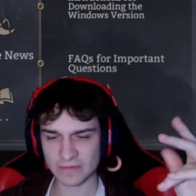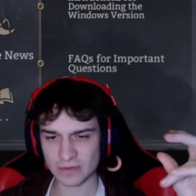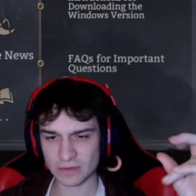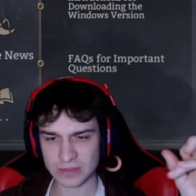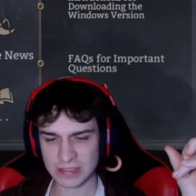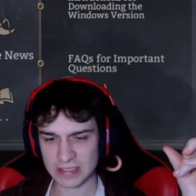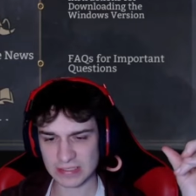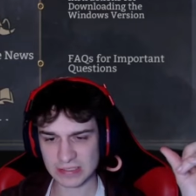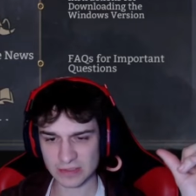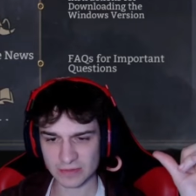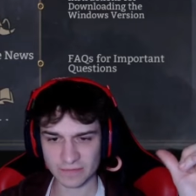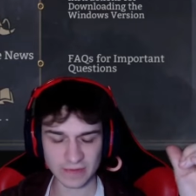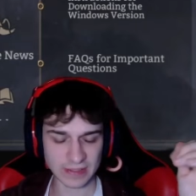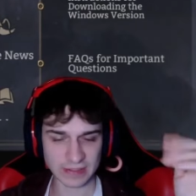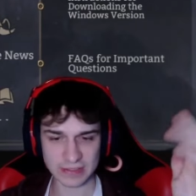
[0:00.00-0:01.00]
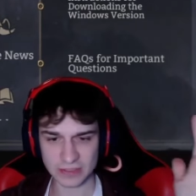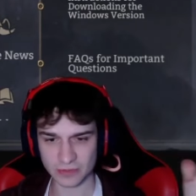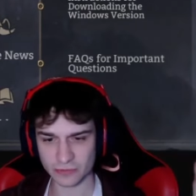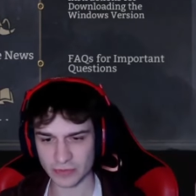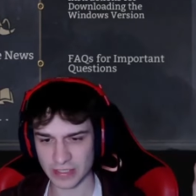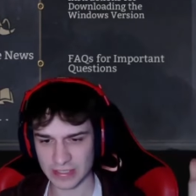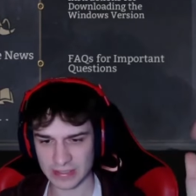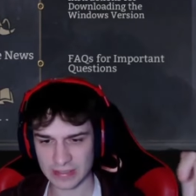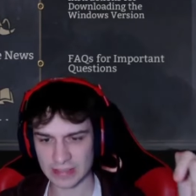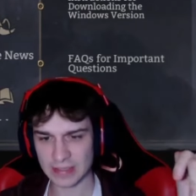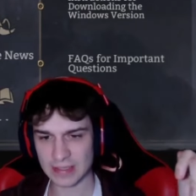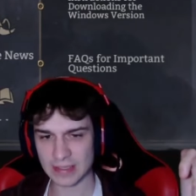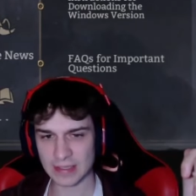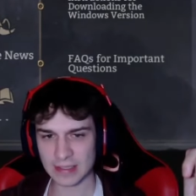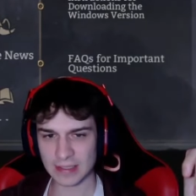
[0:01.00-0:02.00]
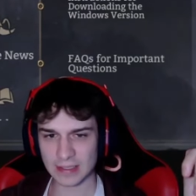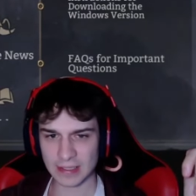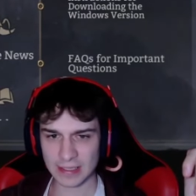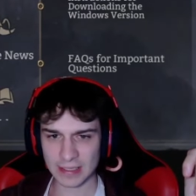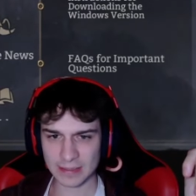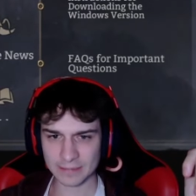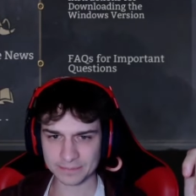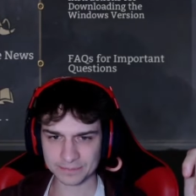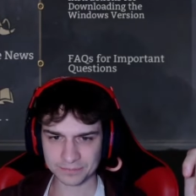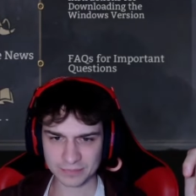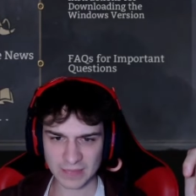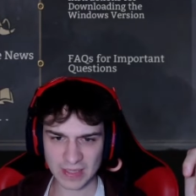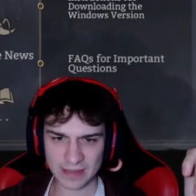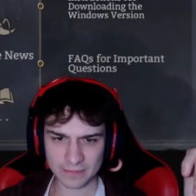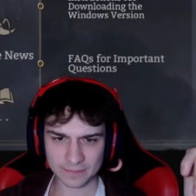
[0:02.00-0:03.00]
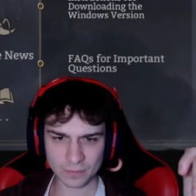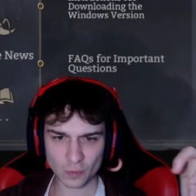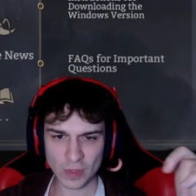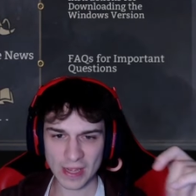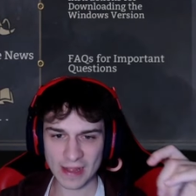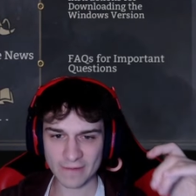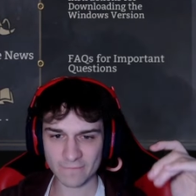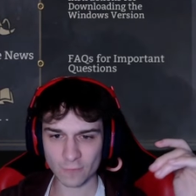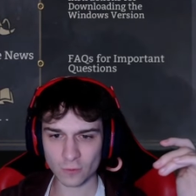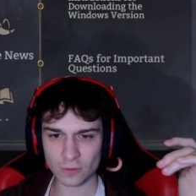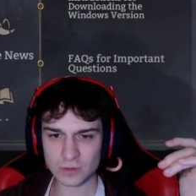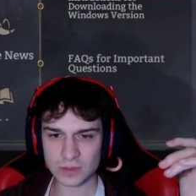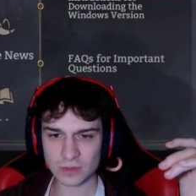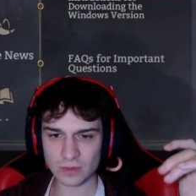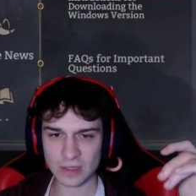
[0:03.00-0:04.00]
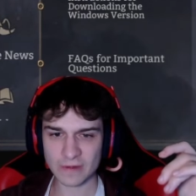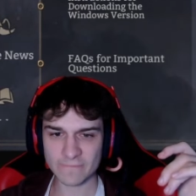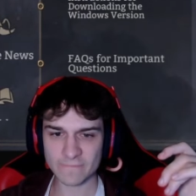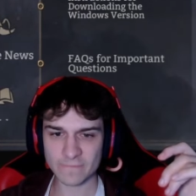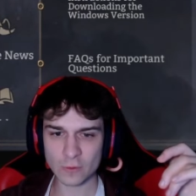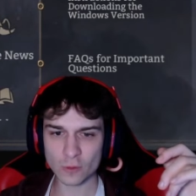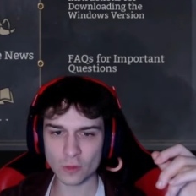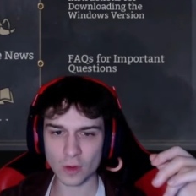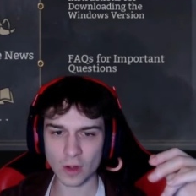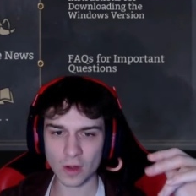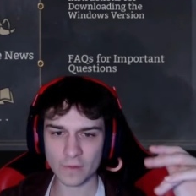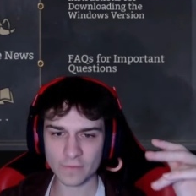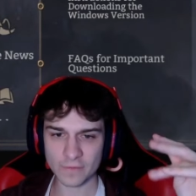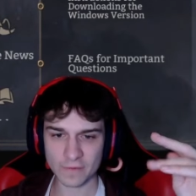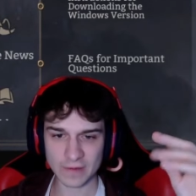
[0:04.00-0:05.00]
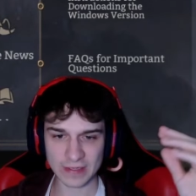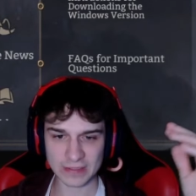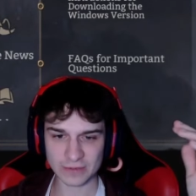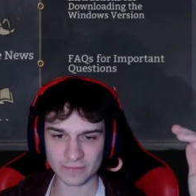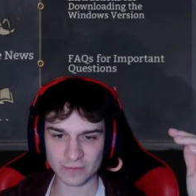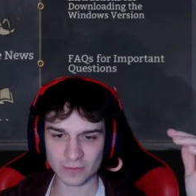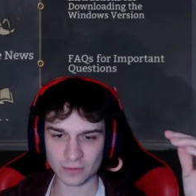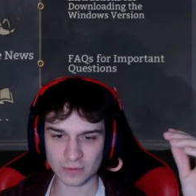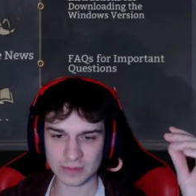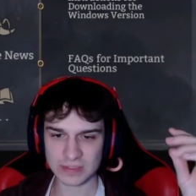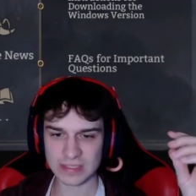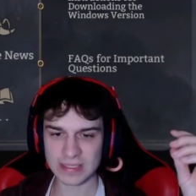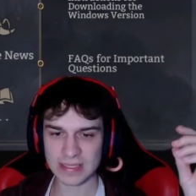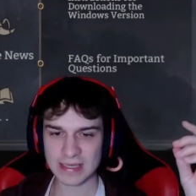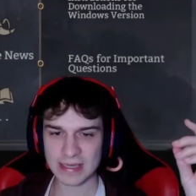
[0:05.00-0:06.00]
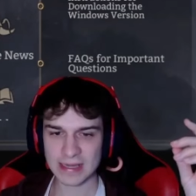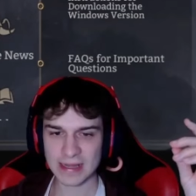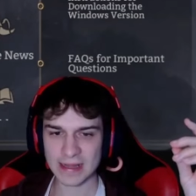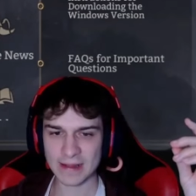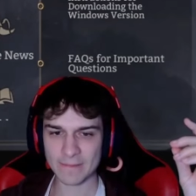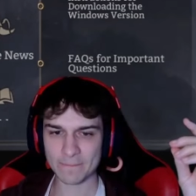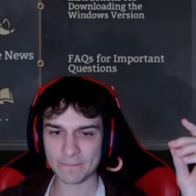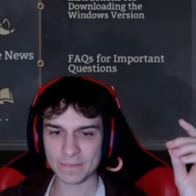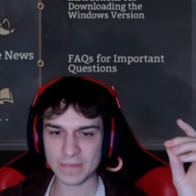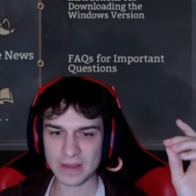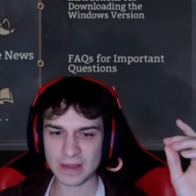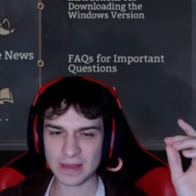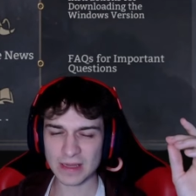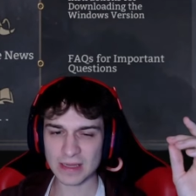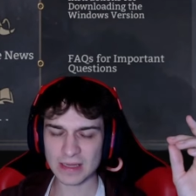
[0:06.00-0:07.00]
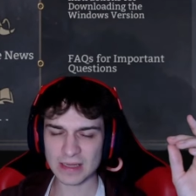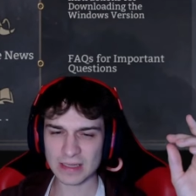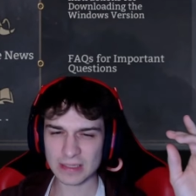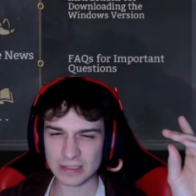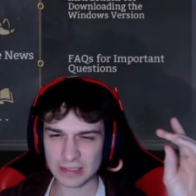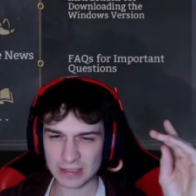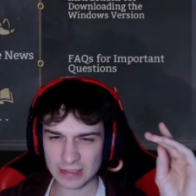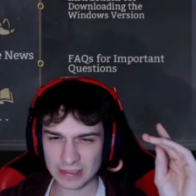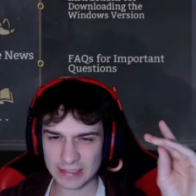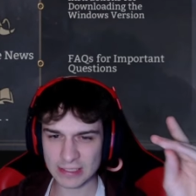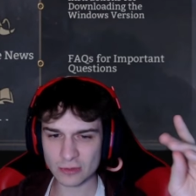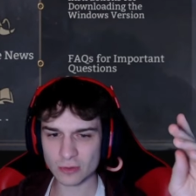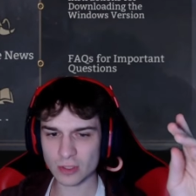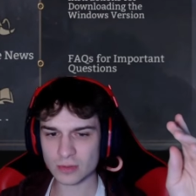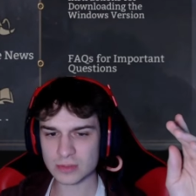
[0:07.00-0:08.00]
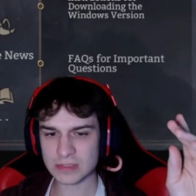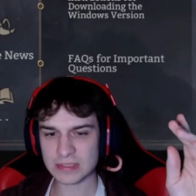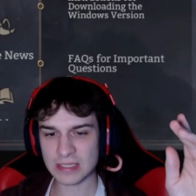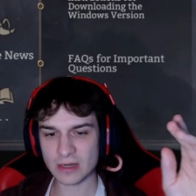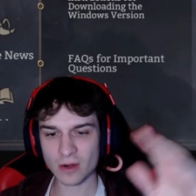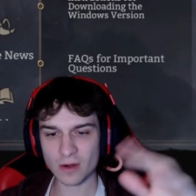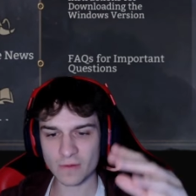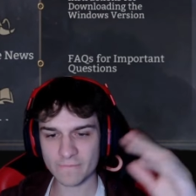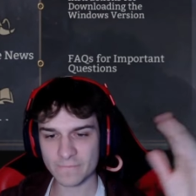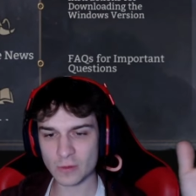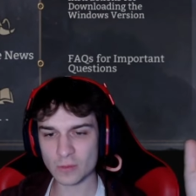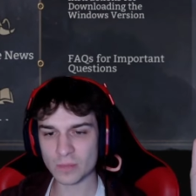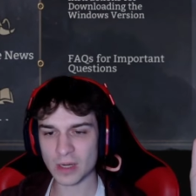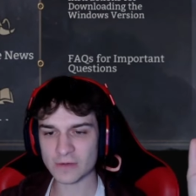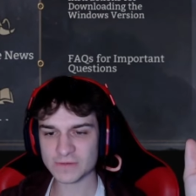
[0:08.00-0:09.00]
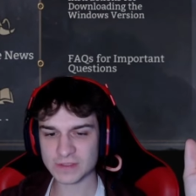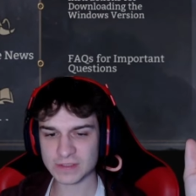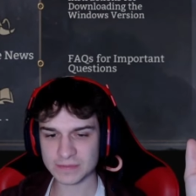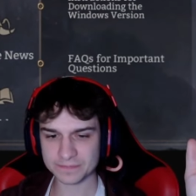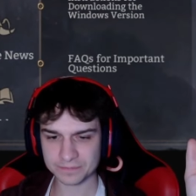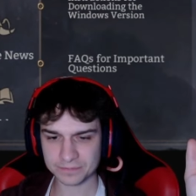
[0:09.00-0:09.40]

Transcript: though Silas artifact is great um, then we have also a few other things of course um, the heroes, there are a few buffs.